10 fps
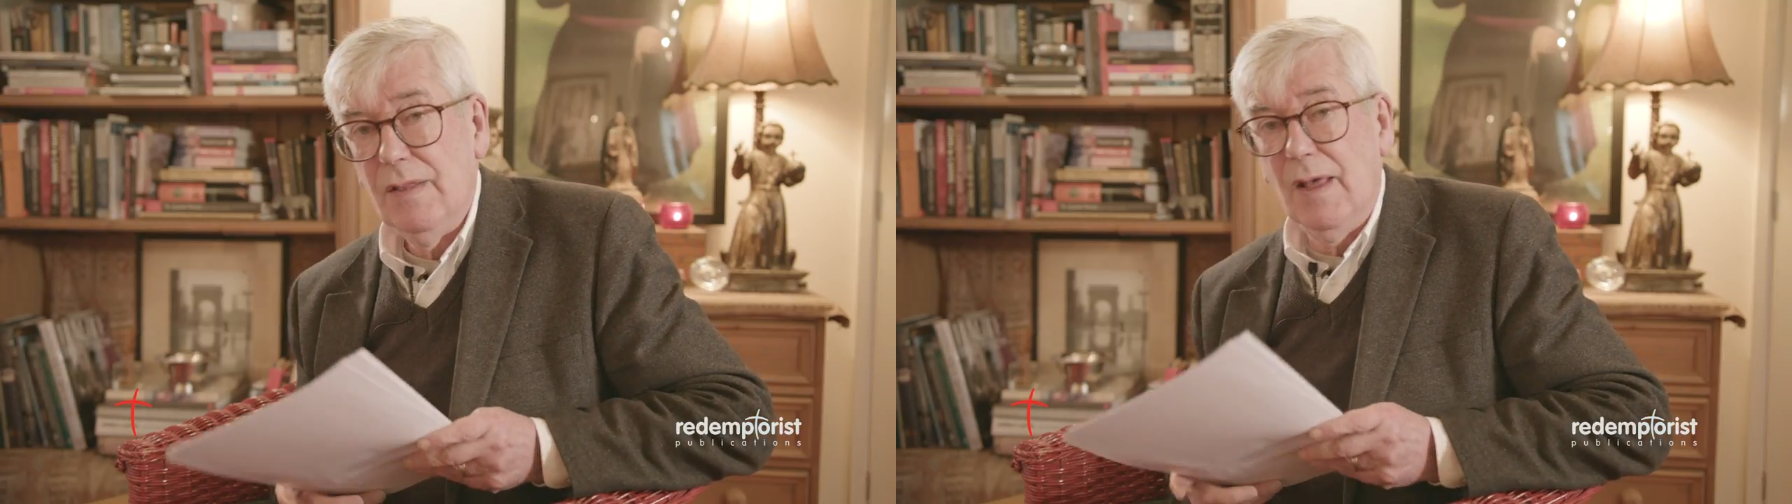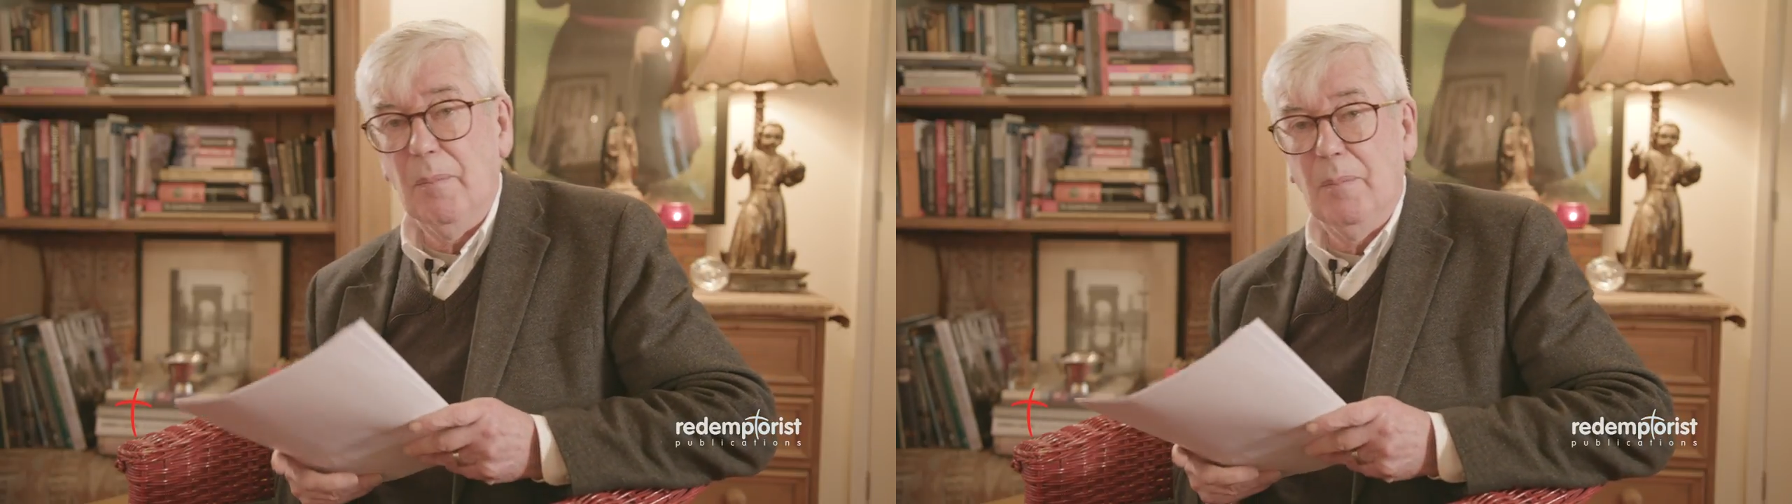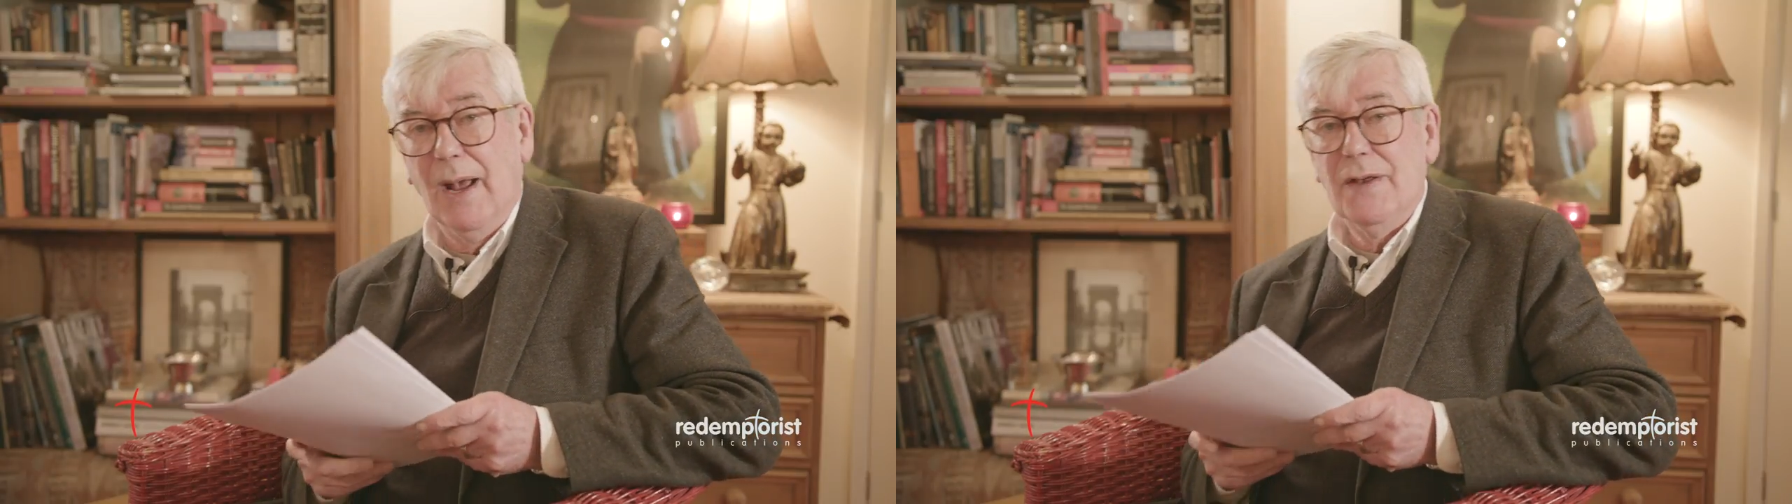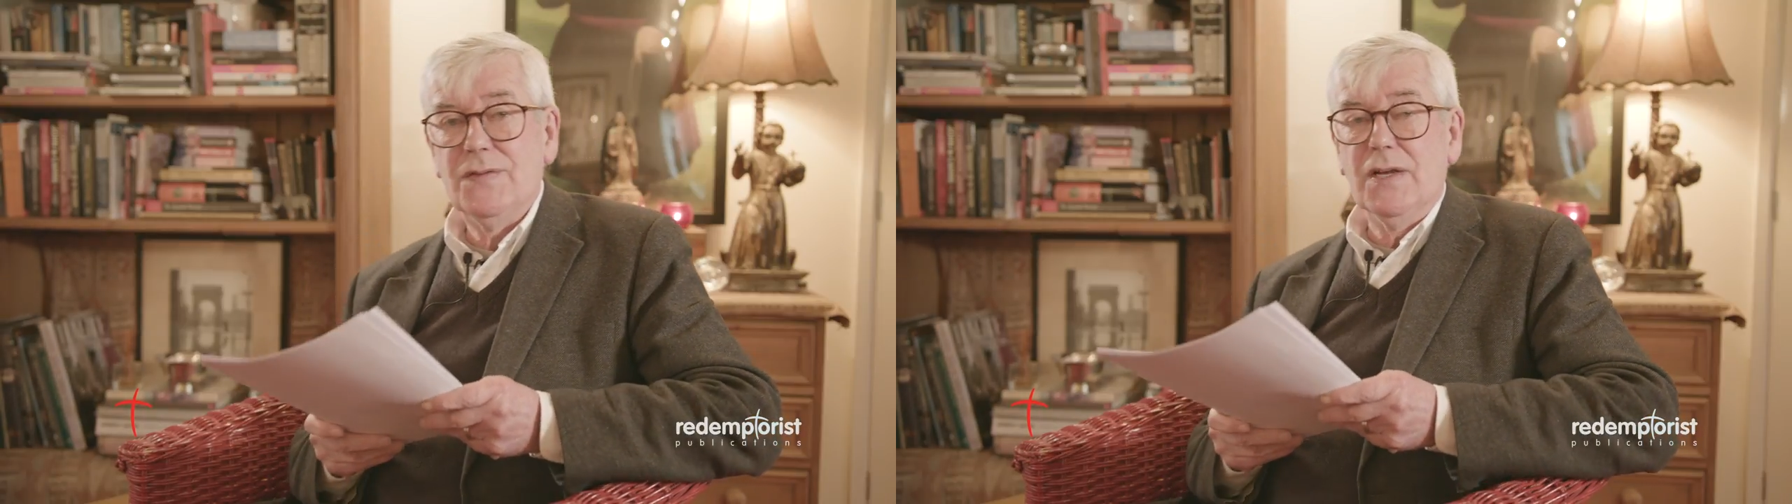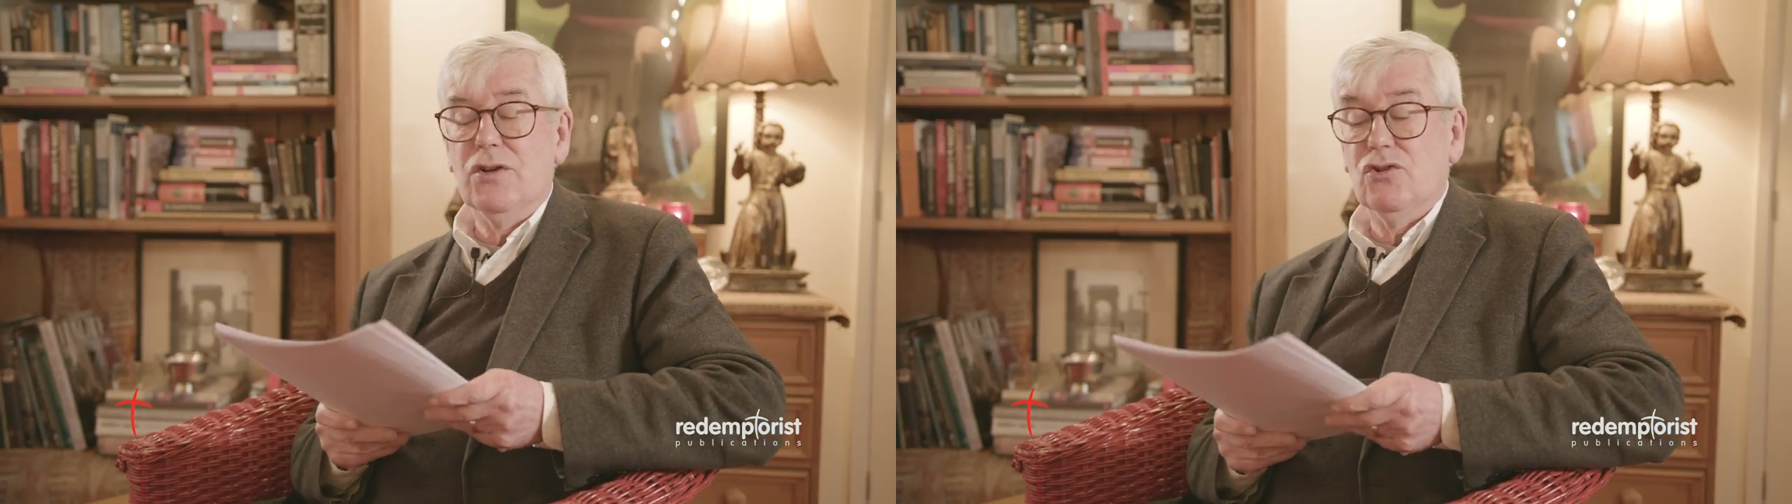that
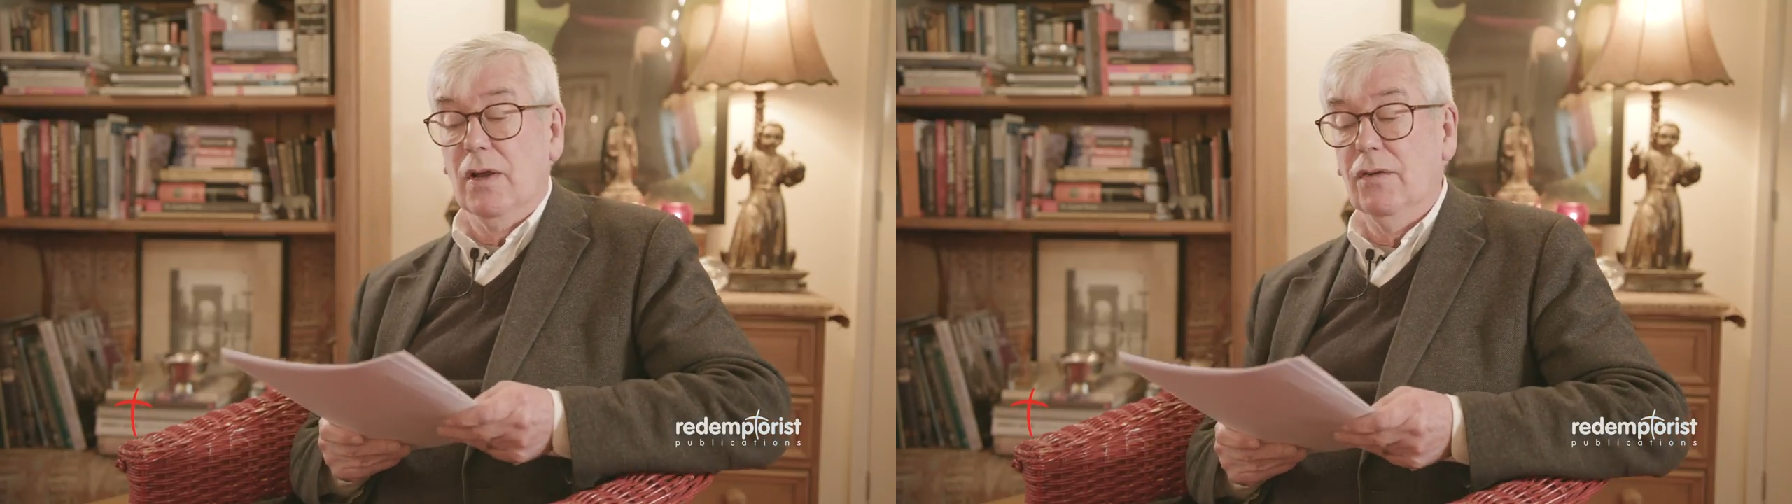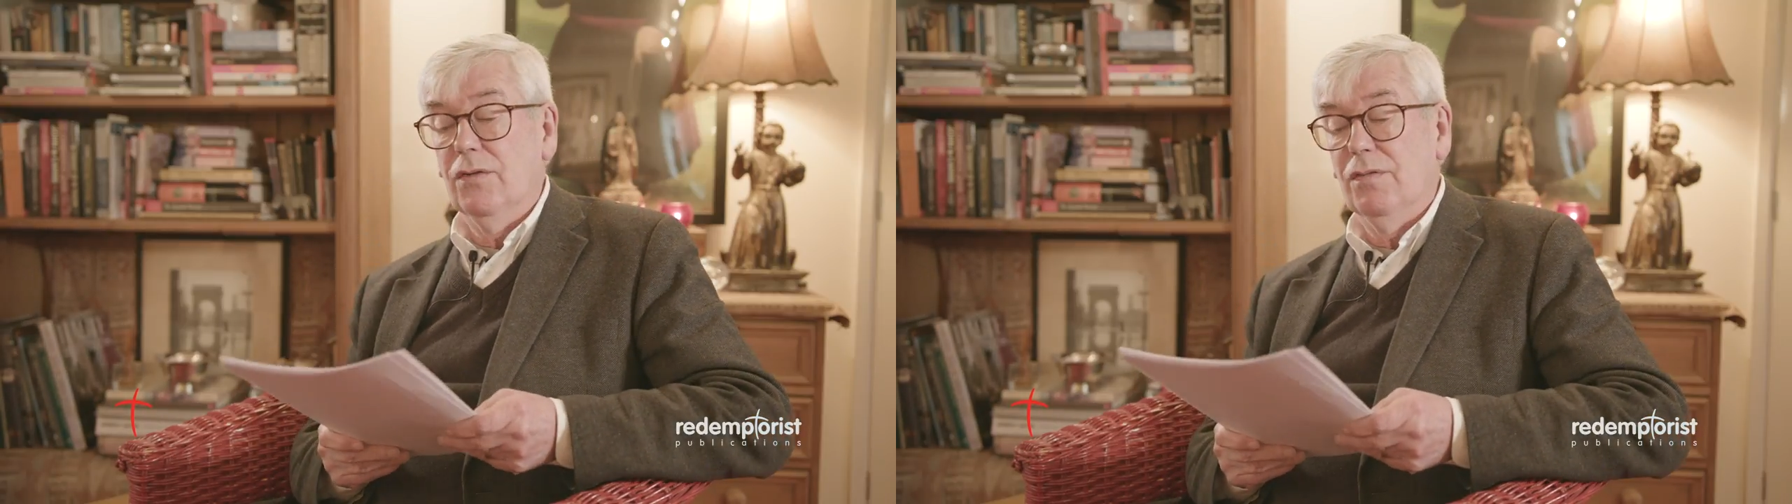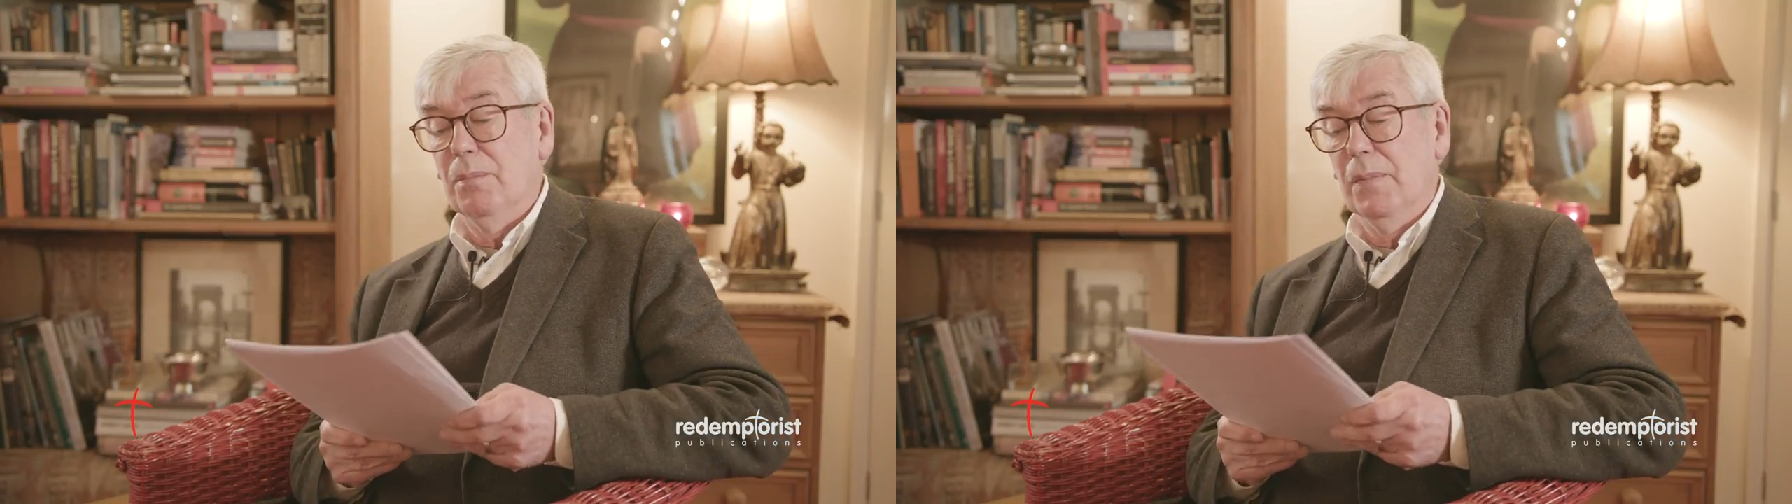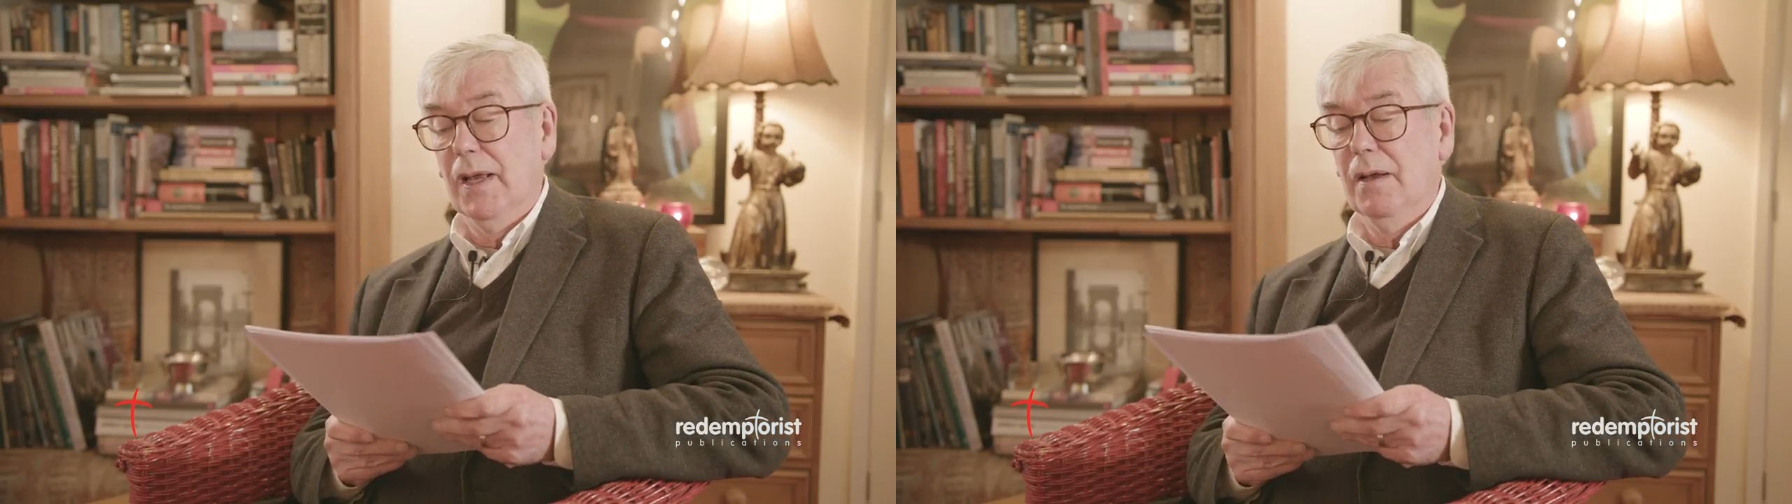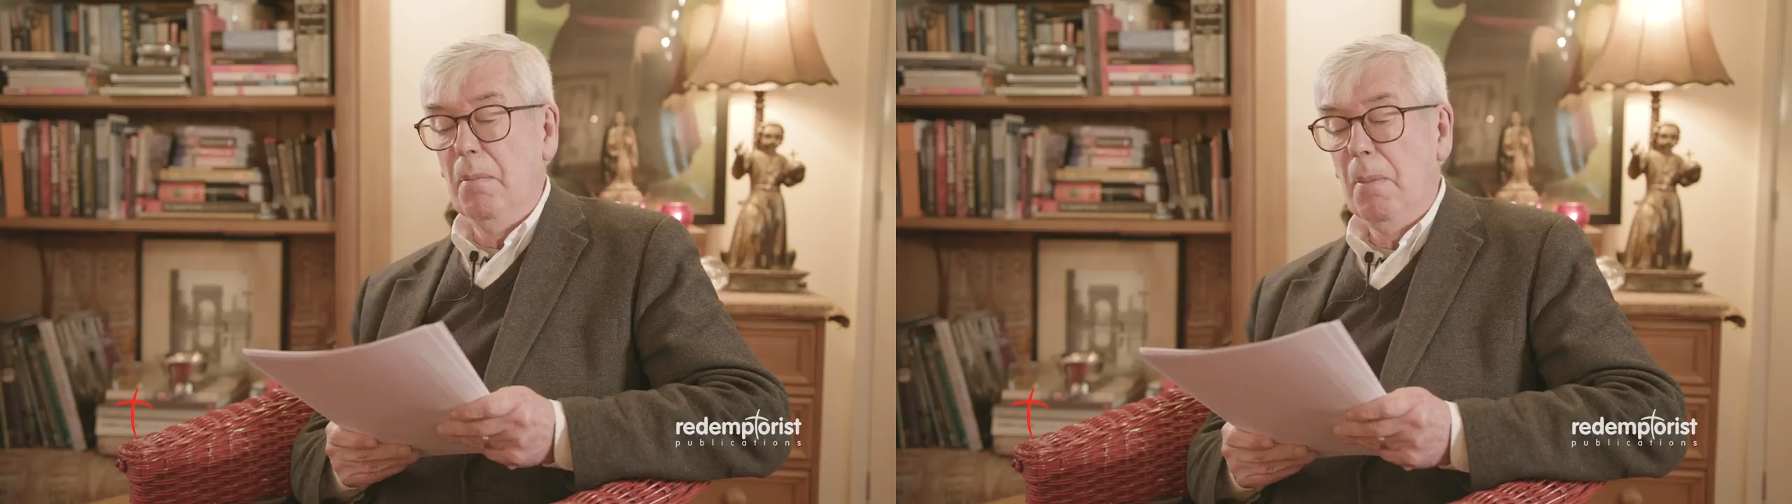passage is for
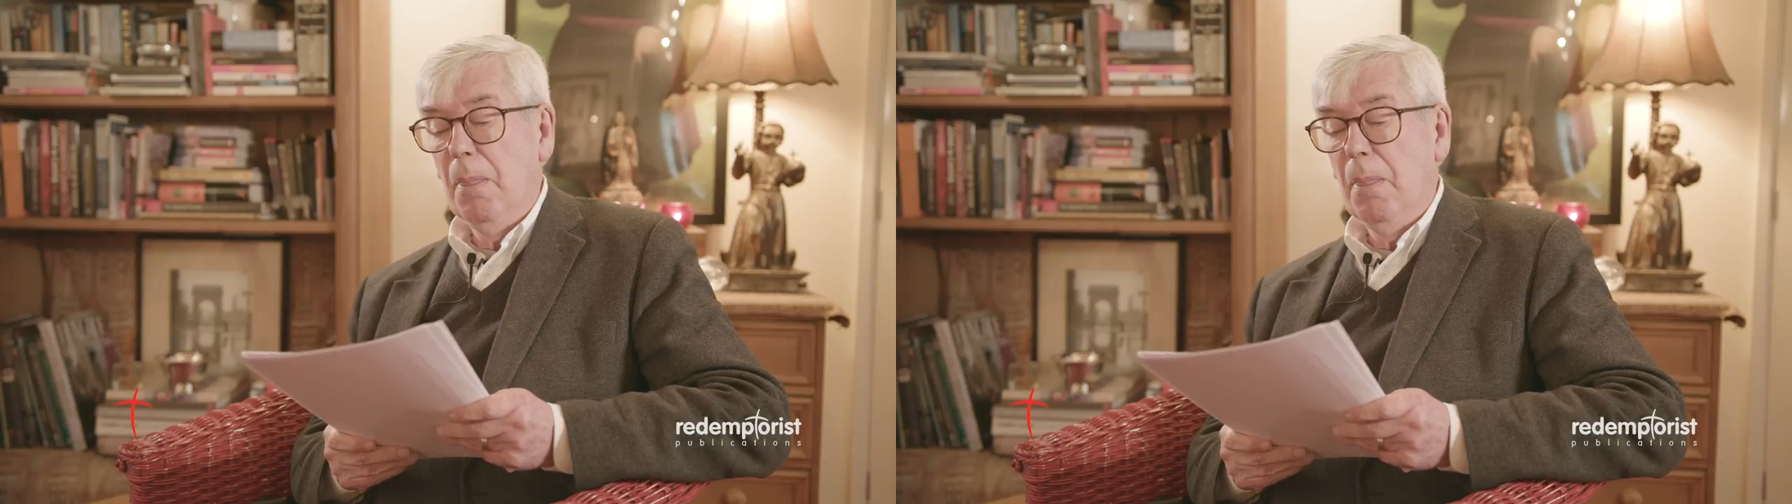me